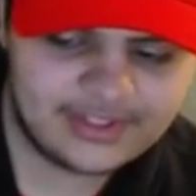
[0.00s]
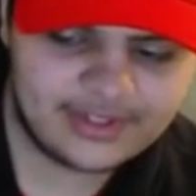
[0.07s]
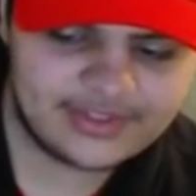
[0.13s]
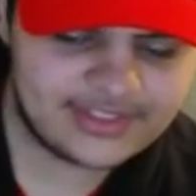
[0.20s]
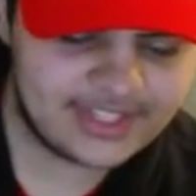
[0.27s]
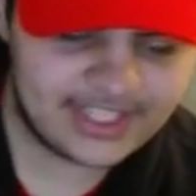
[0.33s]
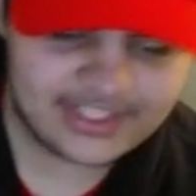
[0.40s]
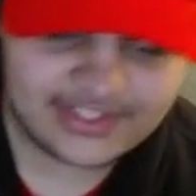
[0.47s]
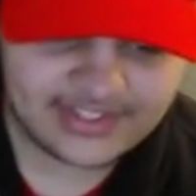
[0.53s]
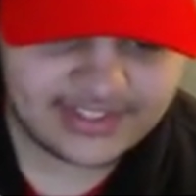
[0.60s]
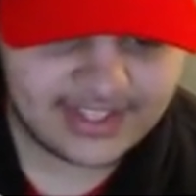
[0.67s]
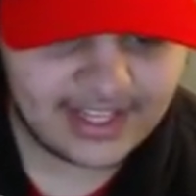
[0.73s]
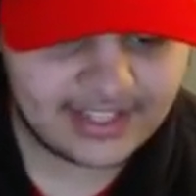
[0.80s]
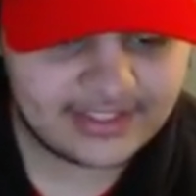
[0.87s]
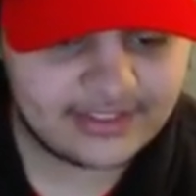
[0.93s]
know, it's not
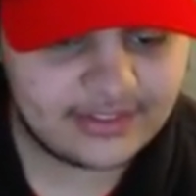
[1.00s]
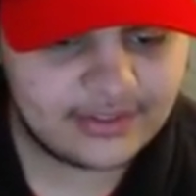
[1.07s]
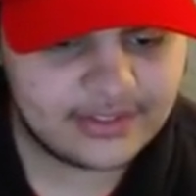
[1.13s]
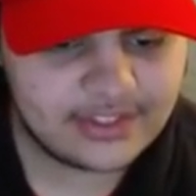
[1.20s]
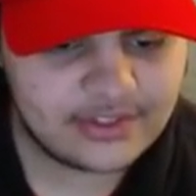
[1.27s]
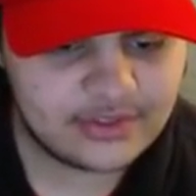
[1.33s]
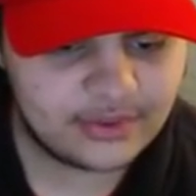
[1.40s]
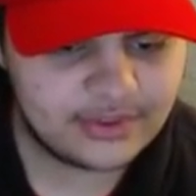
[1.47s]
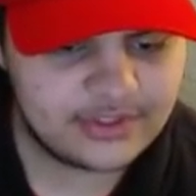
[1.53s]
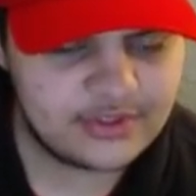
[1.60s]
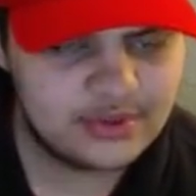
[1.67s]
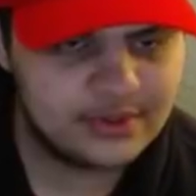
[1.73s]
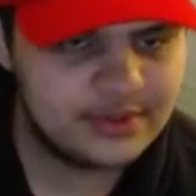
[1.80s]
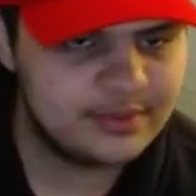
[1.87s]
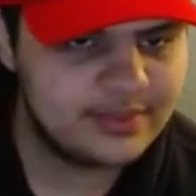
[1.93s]
just that. You know, he joined
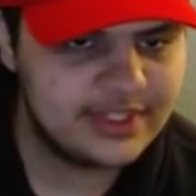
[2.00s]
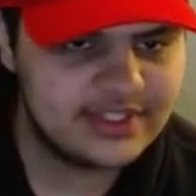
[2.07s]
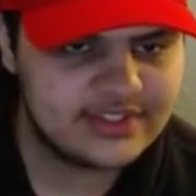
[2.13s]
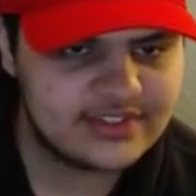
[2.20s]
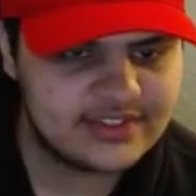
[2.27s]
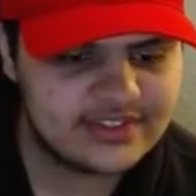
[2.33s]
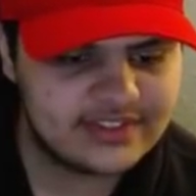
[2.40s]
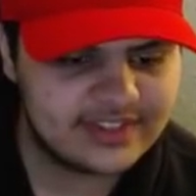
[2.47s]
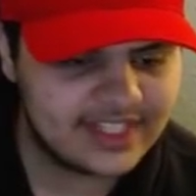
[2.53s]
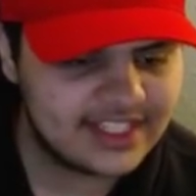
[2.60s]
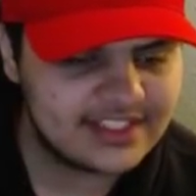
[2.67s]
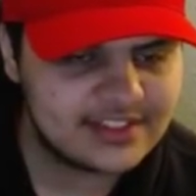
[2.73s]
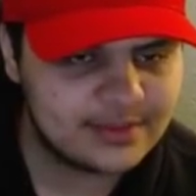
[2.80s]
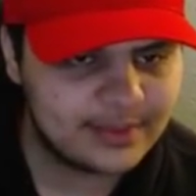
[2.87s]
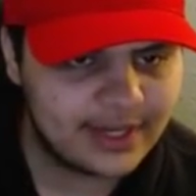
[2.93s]
Jordan Peterson's
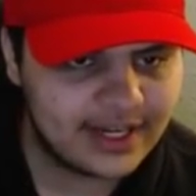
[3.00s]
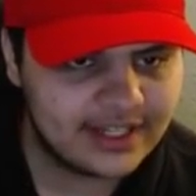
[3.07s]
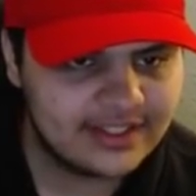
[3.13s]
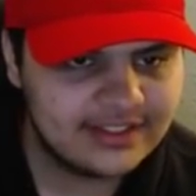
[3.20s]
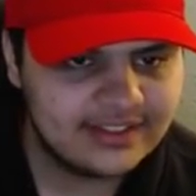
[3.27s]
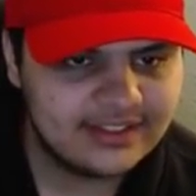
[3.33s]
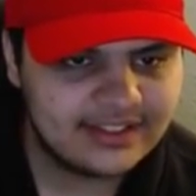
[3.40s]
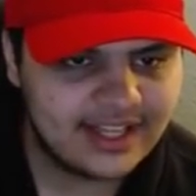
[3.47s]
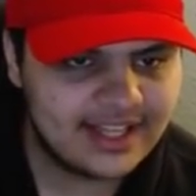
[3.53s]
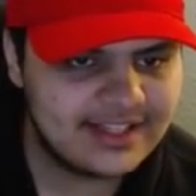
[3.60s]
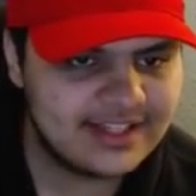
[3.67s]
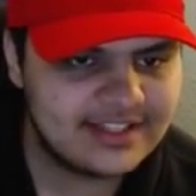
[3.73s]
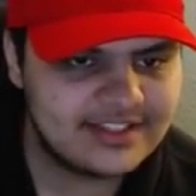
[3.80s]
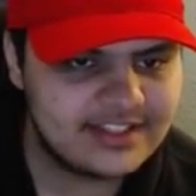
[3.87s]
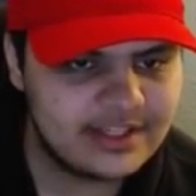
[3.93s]
Think Spot and
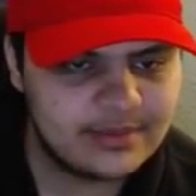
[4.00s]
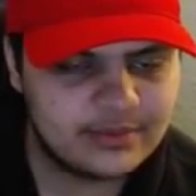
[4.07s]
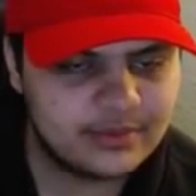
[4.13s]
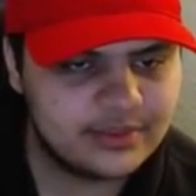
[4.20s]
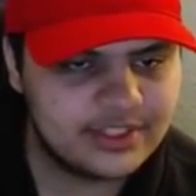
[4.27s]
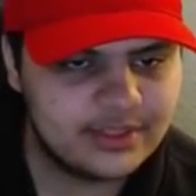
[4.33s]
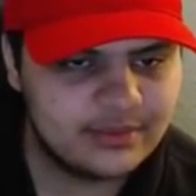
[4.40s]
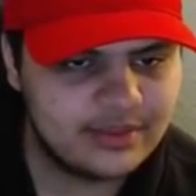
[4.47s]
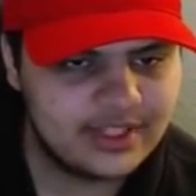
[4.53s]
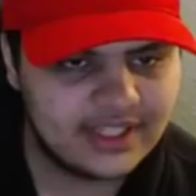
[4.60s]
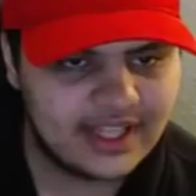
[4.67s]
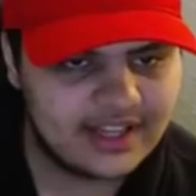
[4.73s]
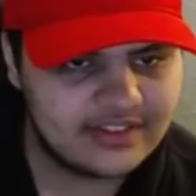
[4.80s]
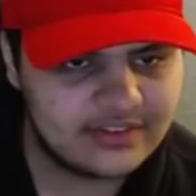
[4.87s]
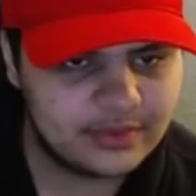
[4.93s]
then dipped when he
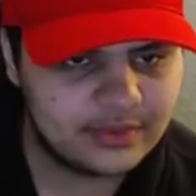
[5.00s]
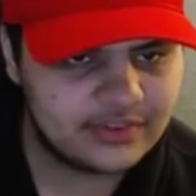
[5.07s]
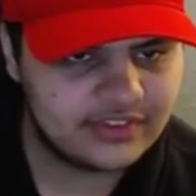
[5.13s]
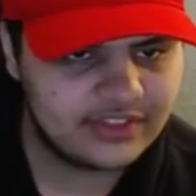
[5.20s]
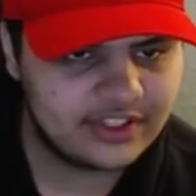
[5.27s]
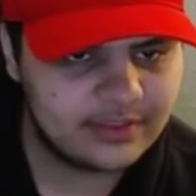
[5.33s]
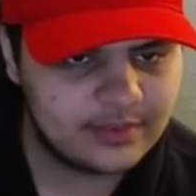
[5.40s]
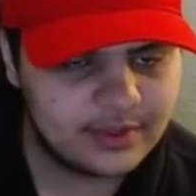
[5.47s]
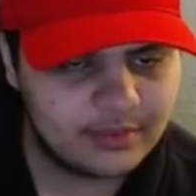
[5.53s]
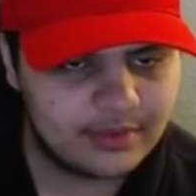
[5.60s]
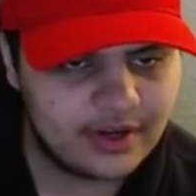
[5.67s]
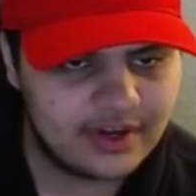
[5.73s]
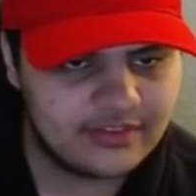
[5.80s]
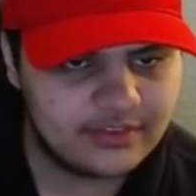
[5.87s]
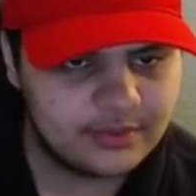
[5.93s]
realized it wasn't going to be a
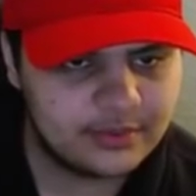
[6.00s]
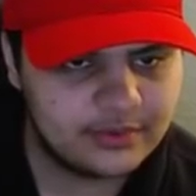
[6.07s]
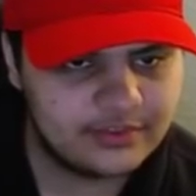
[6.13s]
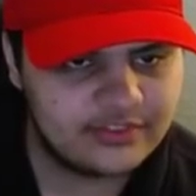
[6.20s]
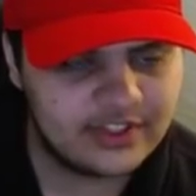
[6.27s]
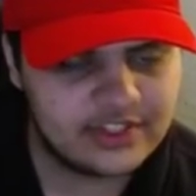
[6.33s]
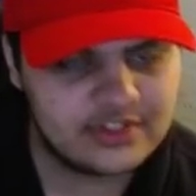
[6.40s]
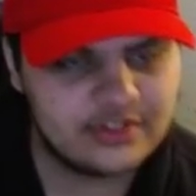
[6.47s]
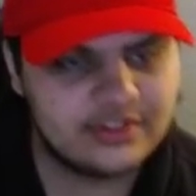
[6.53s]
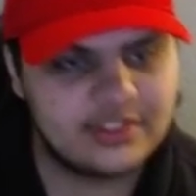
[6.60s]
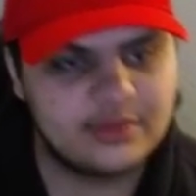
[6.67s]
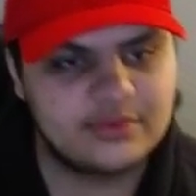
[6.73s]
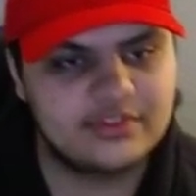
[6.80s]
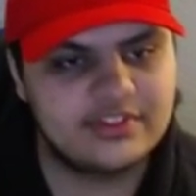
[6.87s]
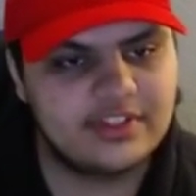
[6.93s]
profitable venture and
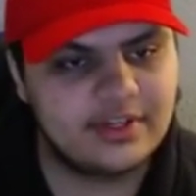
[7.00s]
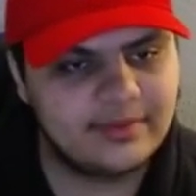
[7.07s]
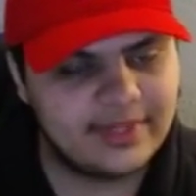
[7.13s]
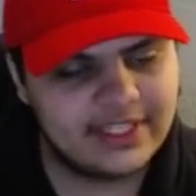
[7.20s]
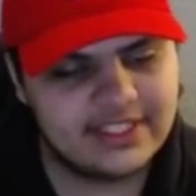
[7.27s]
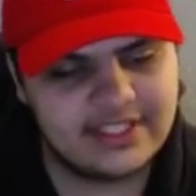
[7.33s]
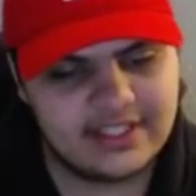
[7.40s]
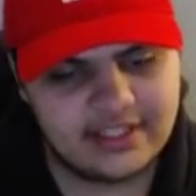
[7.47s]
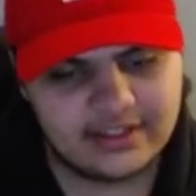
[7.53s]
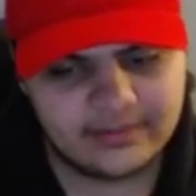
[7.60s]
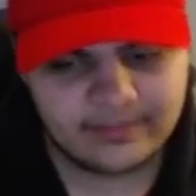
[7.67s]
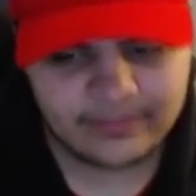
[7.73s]
that it was a dumb idea.